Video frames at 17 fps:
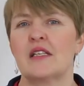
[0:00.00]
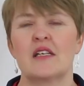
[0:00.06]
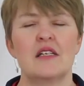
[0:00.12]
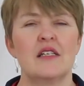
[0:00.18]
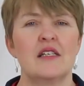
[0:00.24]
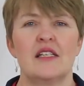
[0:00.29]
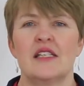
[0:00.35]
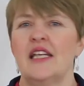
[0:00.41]

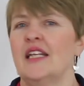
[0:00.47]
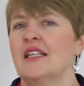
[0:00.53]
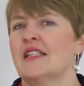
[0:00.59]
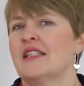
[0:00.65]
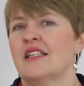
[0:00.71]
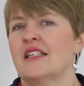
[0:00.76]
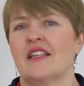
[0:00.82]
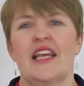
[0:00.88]
can
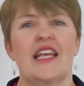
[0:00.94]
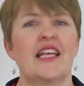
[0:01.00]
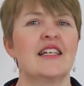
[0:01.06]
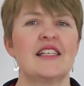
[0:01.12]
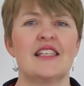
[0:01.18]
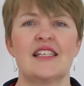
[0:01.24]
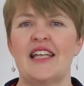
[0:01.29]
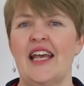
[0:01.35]
sit, they
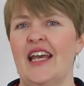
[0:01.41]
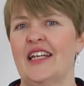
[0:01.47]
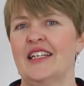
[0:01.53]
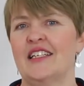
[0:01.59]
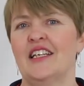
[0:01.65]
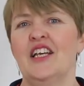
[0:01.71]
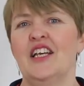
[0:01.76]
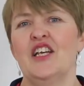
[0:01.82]
can
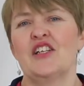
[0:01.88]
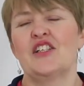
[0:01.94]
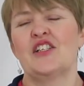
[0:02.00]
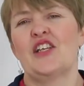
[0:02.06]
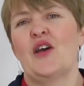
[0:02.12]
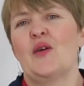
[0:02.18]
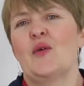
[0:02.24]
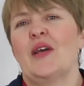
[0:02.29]
stand,
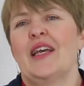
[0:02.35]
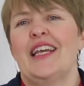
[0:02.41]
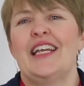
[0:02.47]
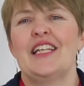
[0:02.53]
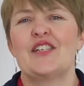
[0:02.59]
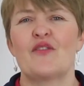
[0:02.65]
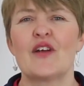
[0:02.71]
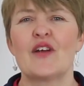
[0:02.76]
so
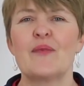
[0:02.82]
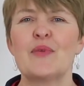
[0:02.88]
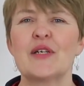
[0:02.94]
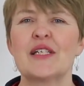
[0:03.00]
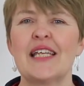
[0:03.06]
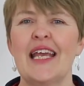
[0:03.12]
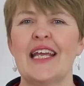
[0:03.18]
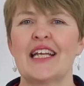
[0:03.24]
it's very
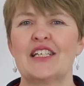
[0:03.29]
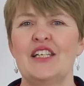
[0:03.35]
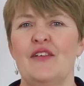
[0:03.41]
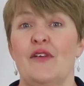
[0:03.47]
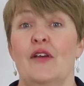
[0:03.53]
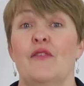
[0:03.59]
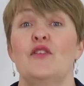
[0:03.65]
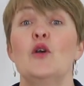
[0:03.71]

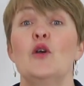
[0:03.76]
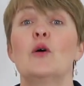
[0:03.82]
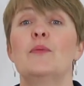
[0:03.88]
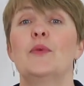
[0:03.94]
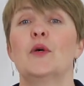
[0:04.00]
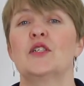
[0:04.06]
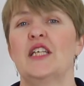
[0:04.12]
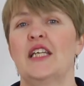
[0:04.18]
protective of your
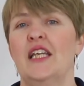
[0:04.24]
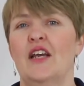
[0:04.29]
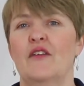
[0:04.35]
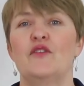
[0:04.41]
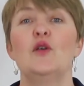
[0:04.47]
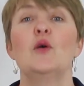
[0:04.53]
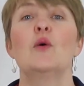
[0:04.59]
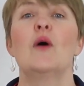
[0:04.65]
body,
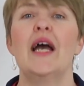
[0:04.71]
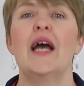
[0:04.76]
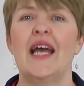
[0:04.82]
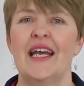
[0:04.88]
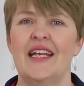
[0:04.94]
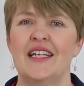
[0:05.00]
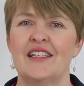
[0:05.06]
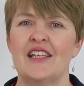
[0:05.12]
of your
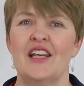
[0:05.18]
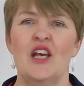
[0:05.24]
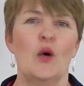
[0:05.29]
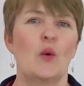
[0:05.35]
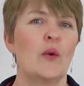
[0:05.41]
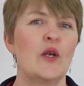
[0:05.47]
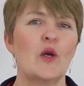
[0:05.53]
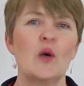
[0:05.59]
hands.
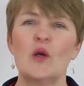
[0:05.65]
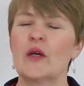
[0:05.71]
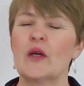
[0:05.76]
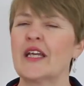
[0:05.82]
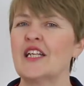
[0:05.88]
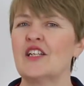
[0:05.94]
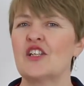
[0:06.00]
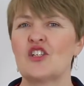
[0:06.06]
We're not
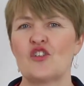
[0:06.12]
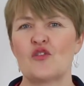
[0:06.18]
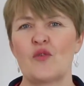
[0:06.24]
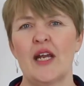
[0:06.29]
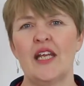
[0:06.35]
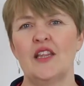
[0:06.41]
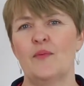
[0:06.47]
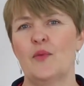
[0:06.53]
looking to
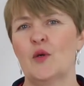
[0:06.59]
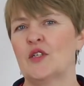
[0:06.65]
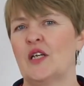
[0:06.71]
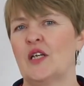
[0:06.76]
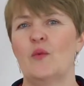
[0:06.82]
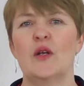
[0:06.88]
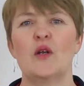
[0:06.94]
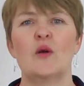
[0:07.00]
strain the
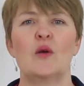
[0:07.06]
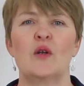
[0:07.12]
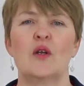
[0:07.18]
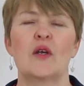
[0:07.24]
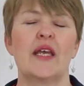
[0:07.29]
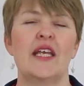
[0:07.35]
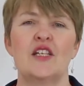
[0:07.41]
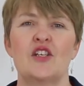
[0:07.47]
body, we're not
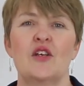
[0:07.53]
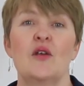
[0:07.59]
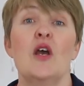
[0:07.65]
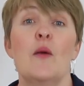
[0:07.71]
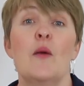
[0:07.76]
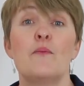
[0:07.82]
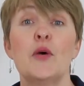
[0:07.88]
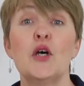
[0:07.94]
looking to
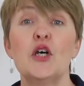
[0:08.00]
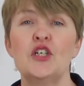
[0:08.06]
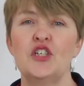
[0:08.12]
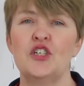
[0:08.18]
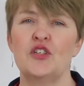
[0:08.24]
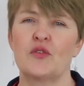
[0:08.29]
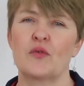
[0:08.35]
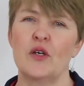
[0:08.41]

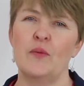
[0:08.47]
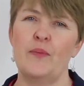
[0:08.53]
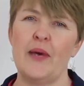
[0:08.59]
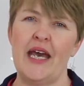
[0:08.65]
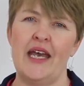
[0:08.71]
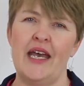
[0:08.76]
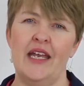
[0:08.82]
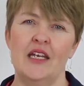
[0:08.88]
push through
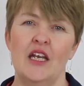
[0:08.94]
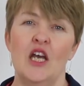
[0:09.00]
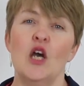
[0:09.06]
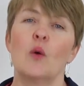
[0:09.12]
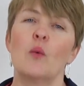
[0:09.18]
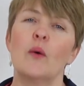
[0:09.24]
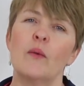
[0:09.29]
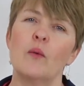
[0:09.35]
pain.
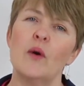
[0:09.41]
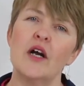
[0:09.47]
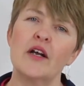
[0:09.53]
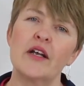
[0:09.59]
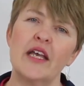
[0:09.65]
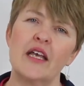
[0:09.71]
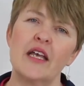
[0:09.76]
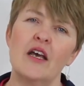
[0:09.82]
We're
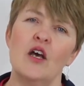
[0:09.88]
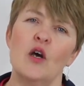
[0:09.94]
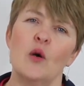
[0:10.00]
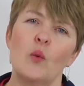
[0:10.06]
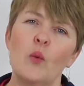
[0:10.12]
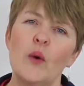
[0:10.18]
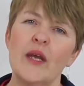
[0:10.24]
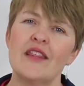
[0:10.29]
working
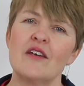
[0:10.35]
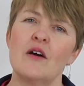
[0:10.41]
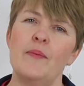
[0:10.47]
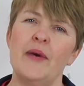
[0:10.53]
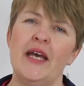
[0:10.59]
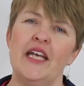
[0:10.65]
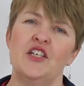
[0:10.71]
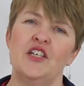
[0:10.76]
with our
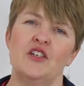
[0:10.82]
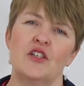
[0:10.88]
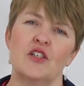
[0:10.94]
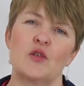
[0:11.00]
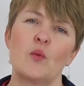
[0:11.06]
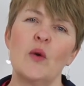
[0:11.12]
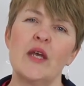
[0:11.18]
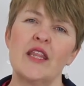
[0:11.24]

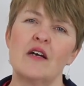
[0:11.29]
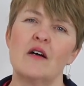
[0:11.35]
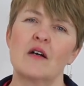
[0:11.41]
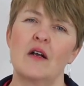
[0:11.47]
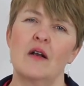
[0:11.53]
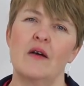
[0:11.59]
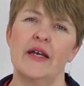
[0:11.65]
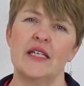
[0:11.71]
patients, with our
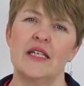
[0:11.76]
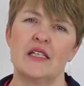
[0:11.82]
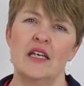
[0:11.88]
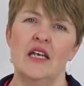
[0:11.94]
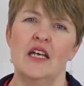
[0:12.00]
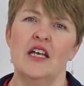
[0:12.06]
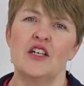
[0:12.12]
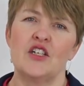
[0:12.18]
clients,
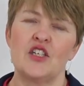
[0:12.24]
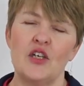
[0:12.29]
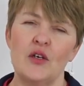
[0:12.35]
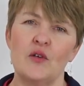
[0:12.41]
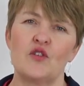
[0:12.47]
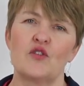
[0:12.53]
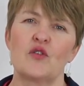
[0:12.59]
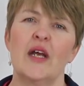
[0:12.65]

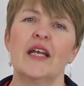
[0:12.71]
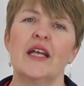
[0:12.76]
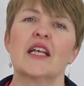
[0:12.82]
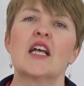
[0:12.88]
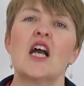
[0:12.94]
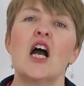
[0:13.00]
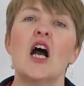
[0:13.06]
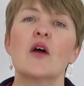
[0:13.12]
to try and
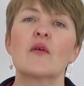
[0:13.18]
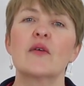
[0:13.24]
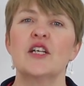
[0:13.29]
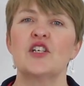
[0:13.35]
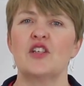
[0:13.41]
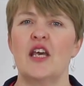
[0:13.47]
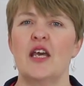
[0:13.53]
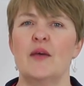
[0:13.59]

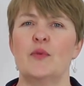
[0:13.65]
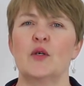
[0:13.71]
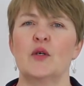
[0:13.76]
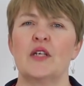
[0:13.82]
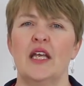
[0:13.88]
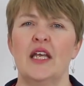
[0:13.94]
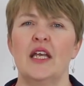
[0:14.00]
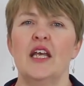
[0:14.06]
encourage their
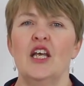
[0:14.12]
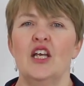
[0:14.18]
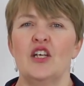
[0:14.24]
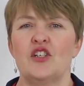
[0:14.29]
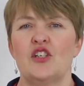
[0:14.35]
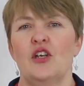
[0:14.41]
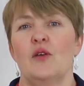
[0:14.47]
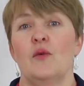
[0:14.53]
body
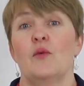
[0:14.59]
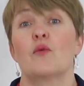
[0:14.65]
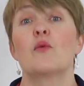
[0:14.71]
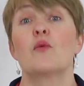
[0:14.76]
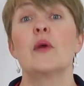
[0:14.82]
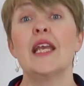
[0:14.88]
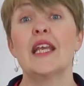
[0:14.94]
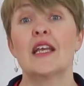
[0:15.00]
to
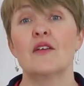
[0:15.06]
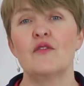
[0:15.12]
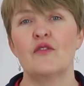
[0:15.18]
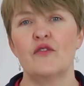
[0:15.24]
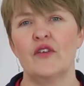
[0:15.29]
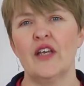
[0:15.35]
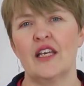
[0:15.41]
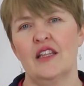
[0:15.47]

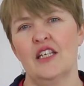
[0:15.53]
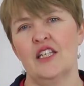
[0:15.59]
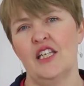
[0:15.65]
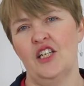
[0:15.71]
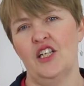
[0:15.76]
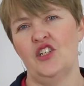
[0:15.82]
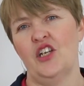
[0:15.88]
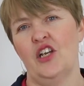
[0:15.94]
reconfigure the
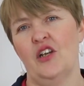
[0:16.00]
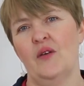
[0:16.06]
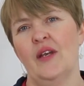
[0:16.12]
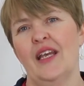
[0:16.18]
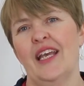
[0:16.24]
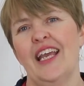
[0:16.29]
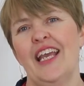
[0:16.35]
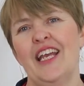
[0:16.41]
tissue
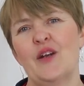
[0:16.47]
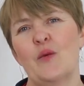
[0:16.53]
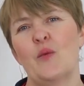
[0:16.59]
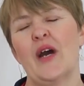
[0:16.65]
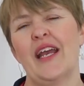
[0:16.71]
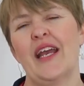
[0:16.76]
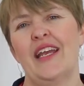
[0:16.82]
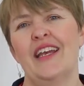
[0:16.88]
in a
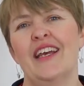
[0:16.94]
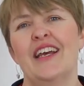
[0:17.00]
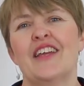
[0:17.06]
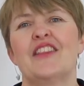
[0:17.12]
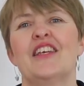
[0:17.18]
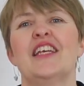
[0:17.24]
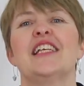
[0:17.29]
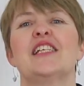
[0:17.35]
way
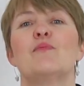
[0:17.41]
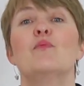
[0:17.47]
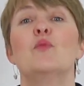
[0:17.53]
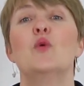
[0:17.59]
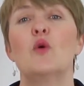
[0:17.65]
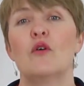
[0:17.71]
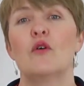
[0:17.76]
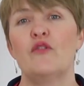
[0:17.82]
that is
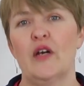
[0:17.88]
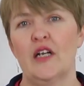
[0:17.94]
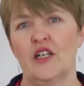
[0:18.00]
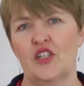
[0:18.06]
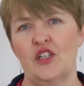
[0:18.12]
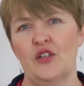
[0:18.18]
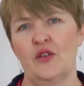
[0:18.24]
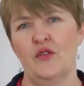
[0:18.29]
more
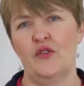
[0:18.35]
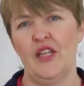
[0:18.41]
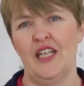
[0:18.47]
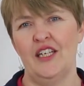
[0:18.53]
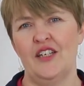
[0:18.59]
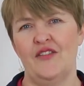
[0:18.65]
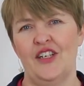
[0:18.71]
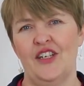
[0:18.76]
functional for the
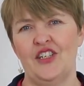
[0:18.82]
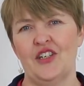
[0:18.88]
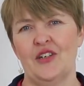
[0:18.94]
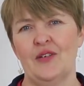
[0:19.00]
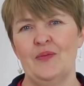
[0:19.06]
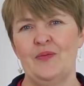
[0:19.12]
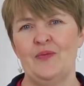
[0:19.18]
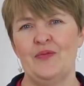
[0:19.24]

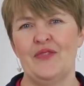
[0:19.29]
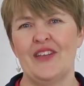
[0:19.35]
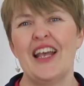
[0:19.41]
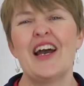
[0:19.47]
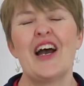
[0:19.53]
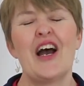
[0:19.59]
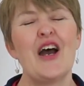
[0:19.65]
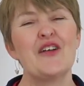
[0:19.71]
individual.
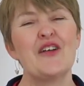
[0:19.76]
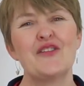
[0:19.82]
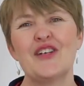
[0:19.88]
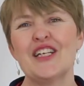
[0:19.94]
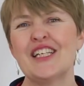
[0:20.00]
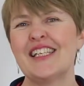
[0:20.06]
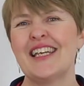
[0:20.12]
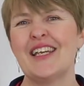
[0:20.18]

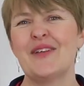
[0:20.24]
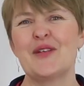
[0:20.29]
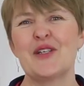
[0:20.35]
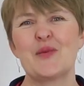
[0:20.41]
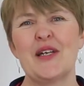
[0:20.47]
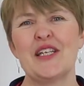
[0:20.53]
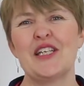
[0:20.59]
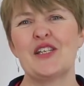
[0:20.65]
Hopefully see you in
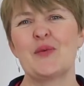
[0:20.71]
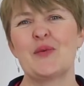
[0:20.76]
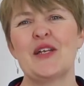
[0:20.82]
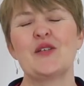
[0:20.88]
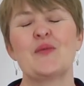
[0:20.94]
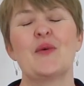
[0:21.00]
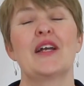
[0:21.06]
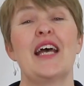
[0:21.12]

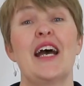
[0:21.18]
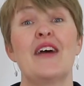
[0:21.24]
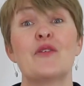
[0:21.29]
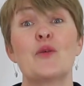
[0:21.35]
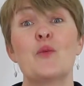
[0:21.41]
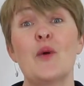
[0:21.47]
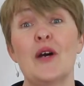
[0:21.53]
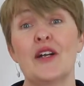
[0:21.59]
2021. Have
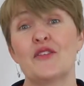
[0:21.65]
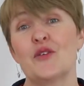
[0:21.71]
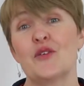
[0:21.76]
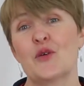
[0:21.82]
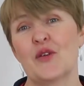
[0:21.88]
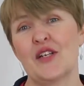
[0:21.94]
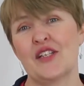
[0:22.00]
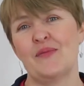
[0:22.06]
a
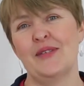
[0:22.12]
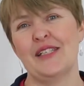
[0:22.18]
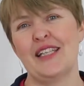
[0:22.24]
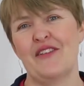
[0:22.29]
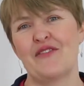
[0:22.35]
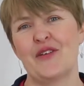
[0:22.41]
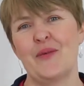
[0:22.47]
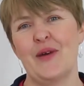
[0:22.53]
wonderful Christmas,
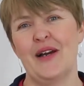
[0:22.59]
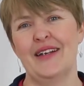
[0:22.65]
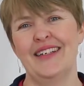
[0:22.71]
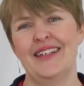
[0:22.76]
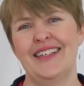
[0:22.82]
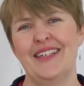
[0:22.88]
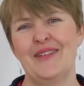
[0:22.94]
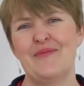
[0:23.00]
everyone.
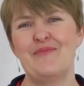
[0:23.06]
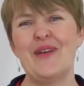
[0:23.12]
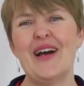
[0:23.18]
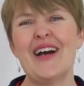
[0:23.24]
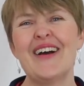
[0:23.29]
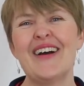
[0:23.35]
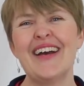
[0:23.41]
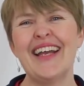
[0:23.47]

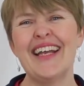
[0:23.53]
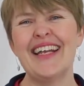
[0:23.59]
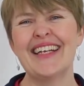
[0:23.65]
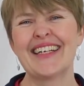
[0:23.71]
Bye!